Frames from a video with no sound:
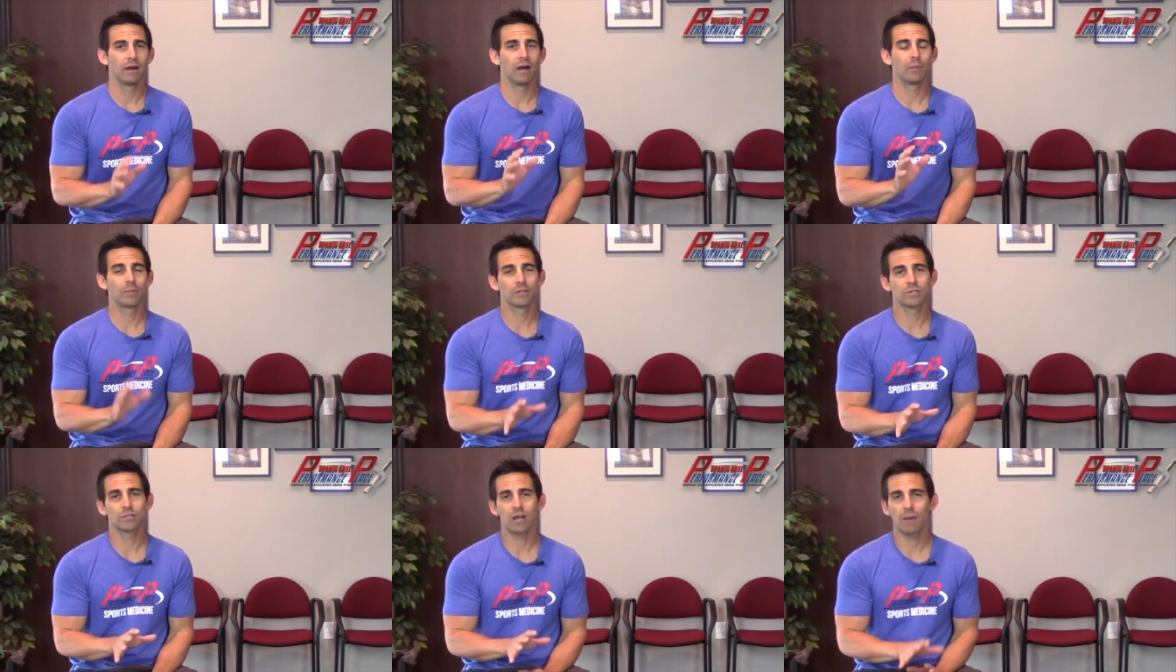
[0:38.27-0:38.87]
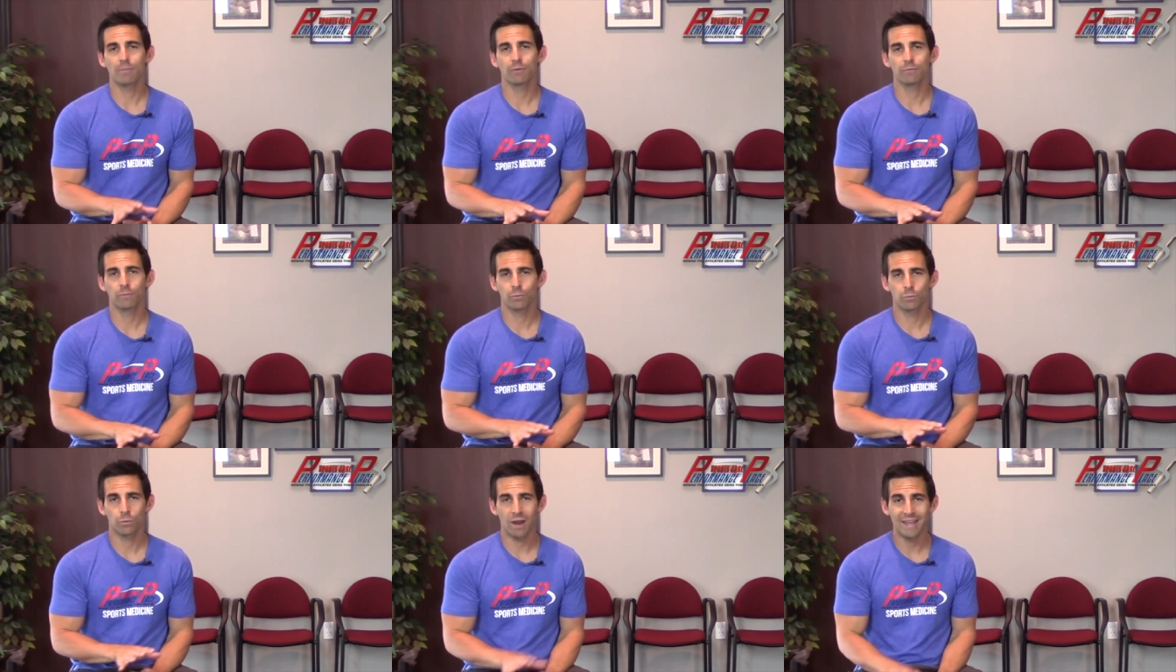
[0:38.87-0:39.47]
I'm gonna stop
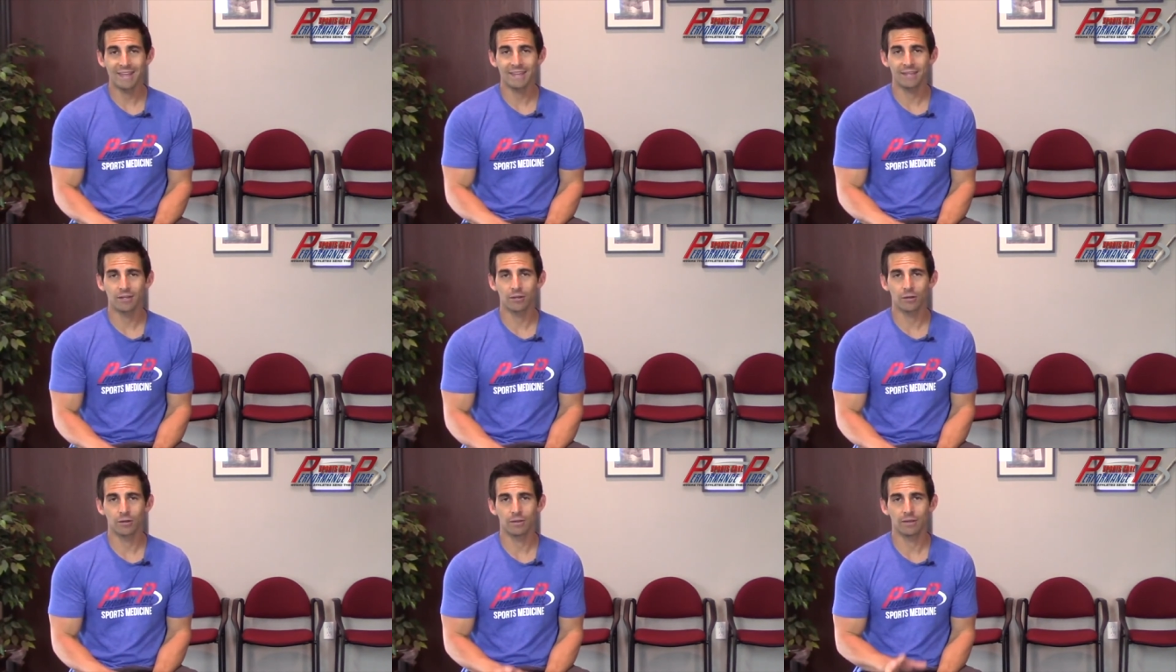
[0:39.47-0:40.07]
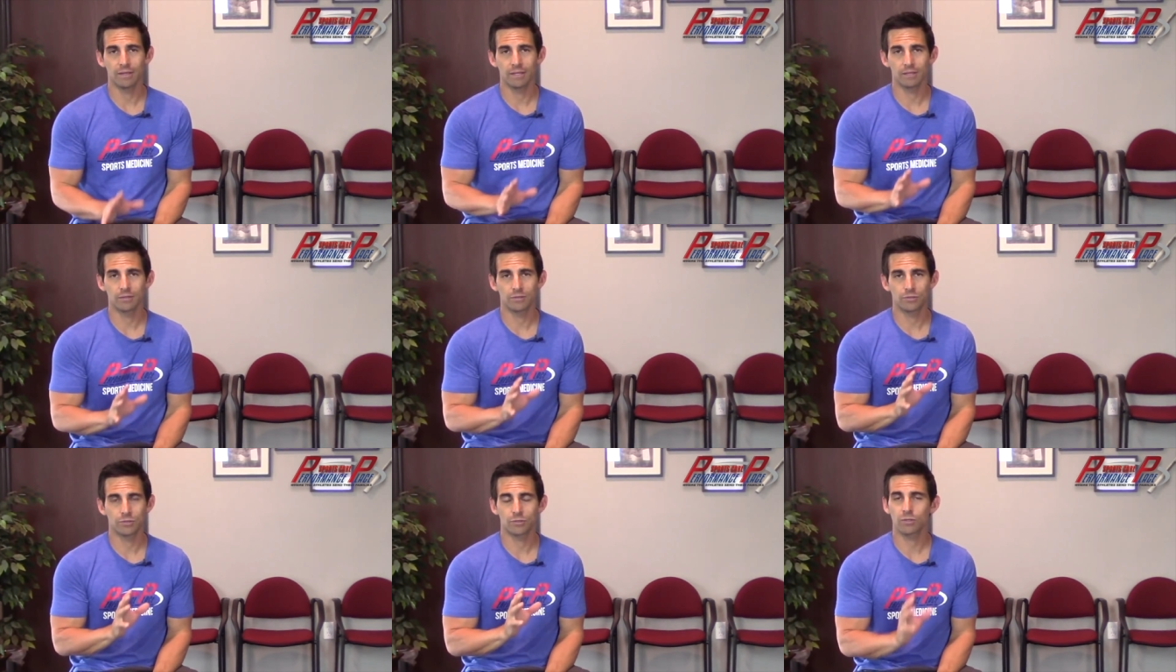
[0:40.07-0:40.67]
everyone right here
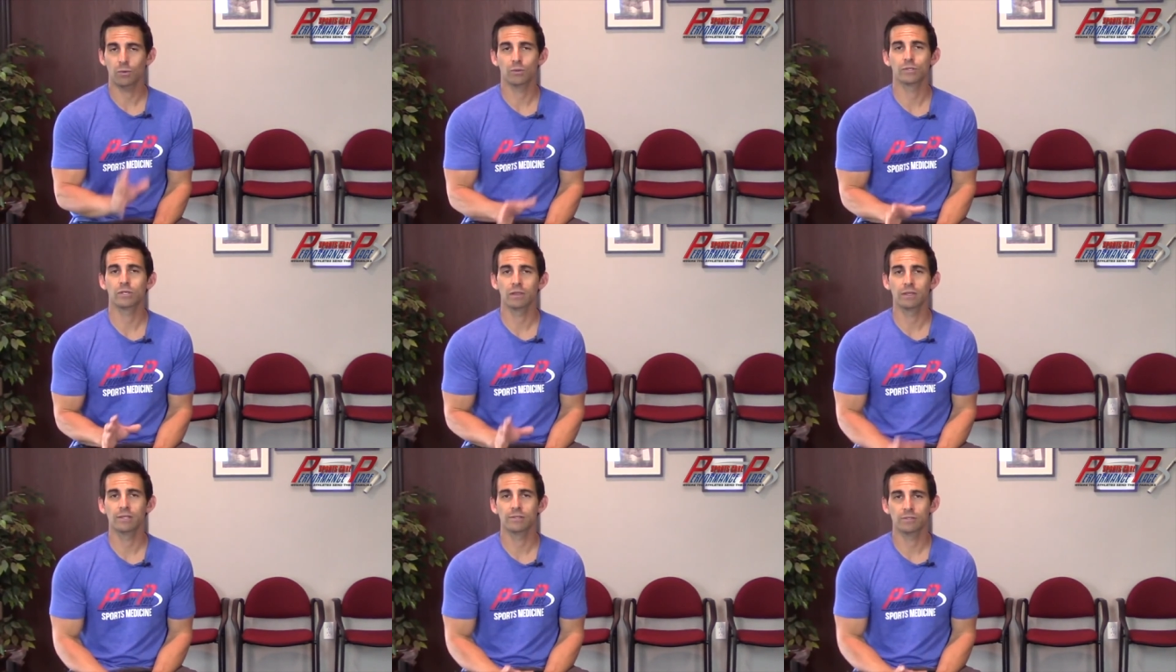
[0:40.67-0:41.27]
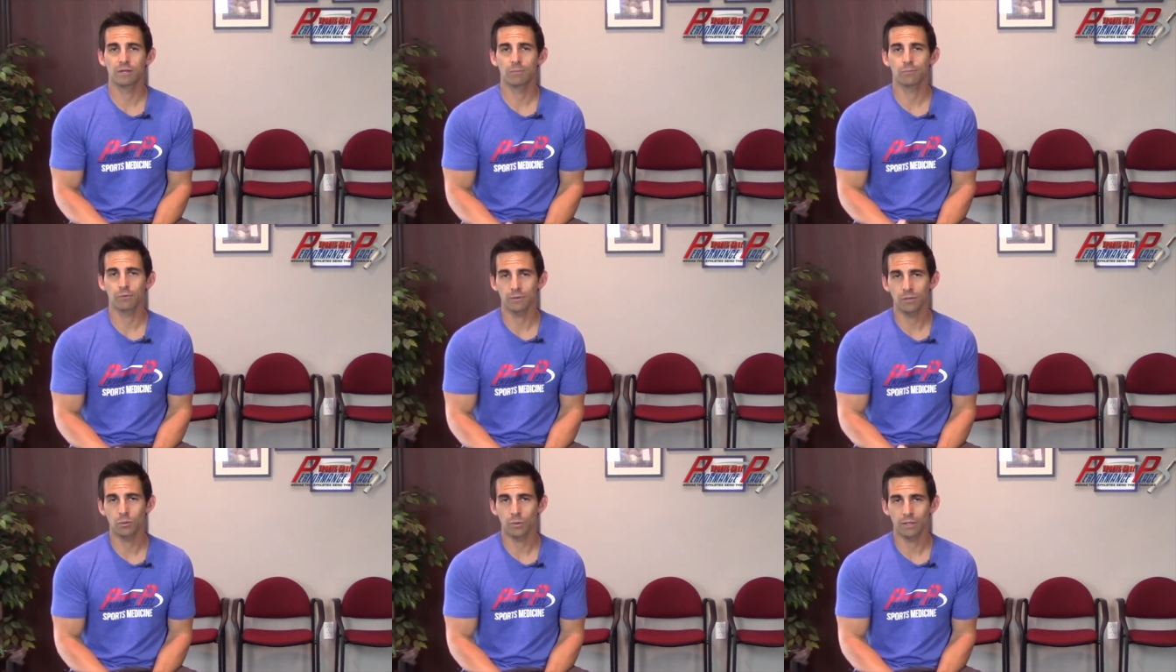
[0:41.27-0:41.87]
and just I want you to listen up
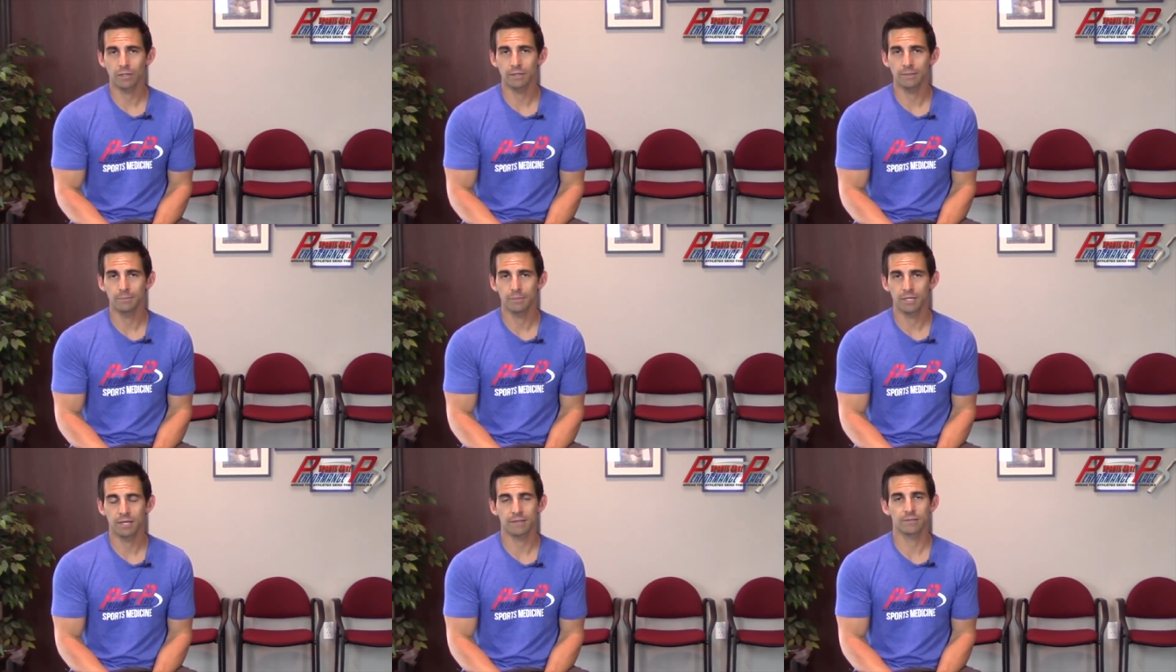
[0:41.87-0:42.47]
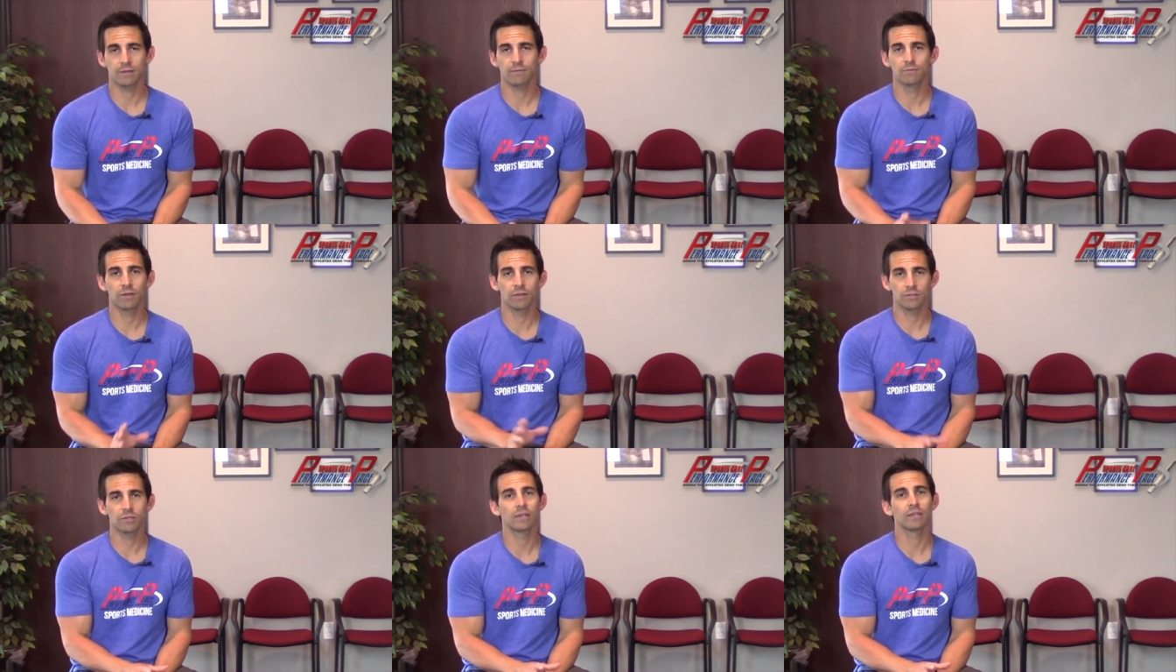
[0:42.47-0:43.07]
really quickly because I've
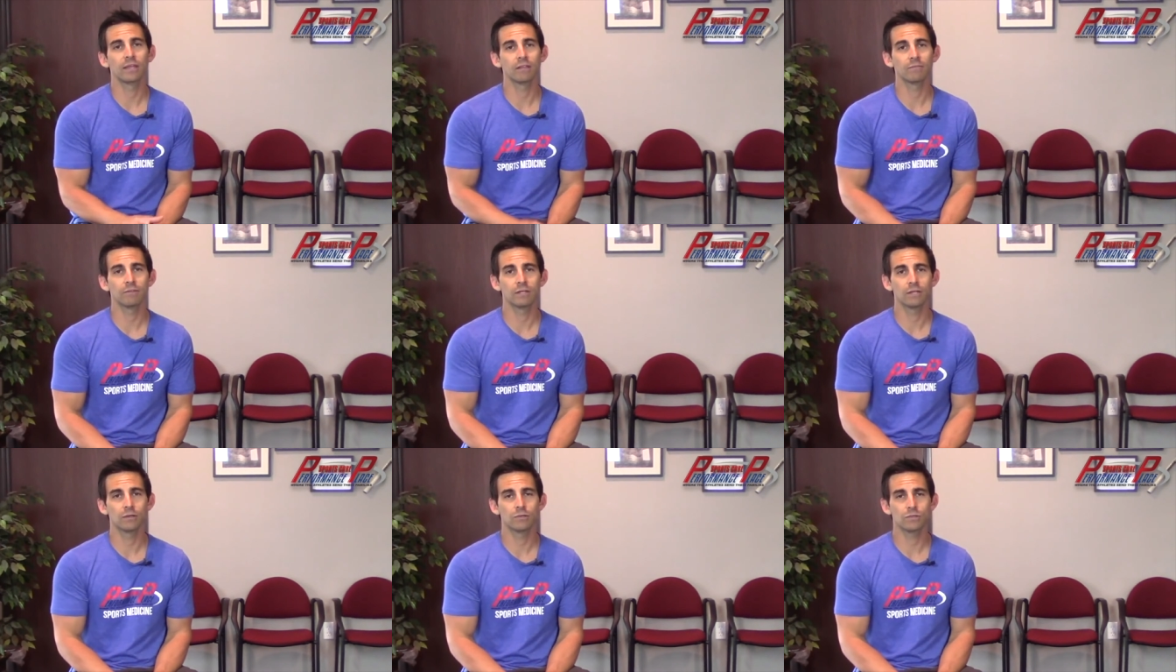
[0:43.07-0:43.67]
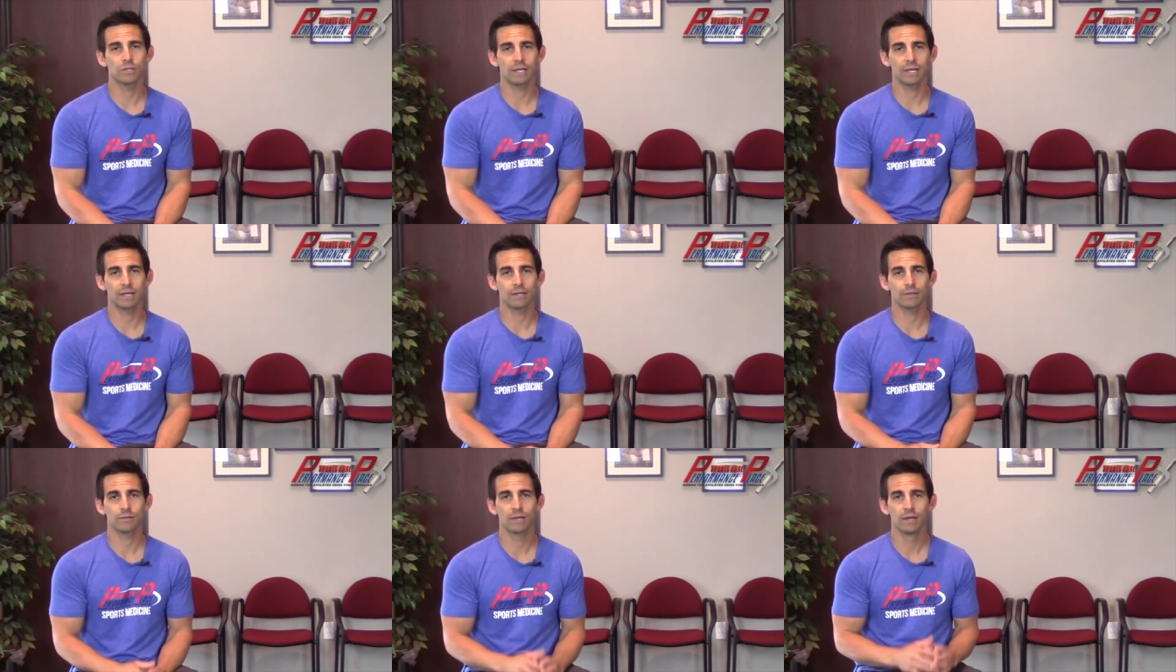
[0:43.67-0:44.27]
done this on the other videos
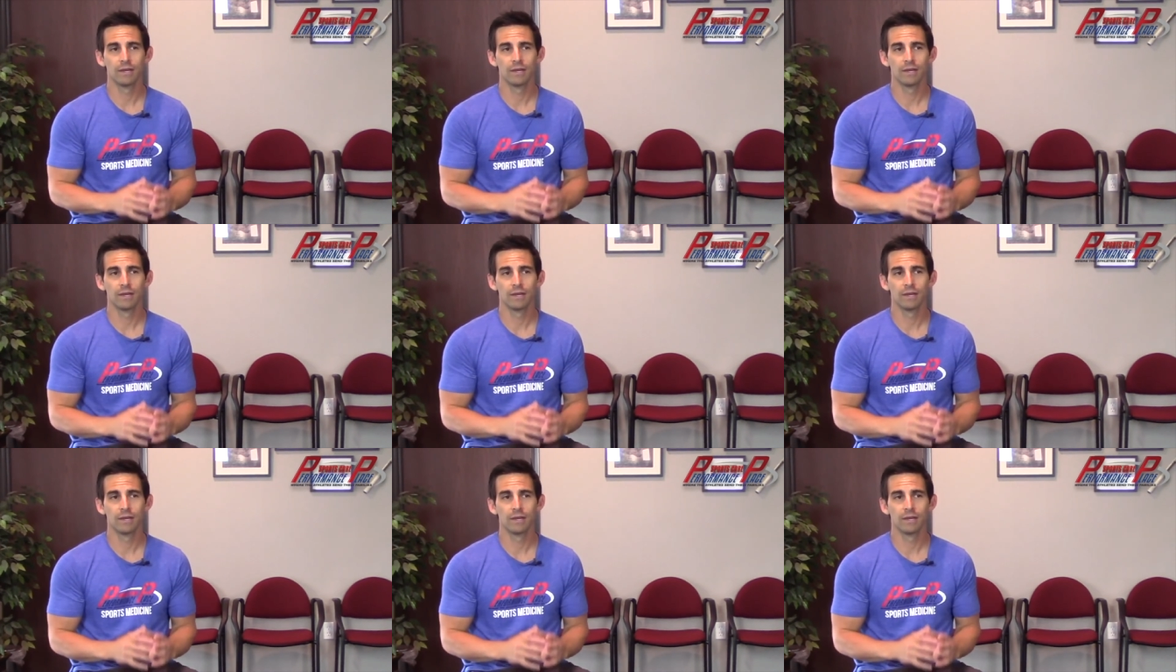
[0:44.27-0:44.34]
and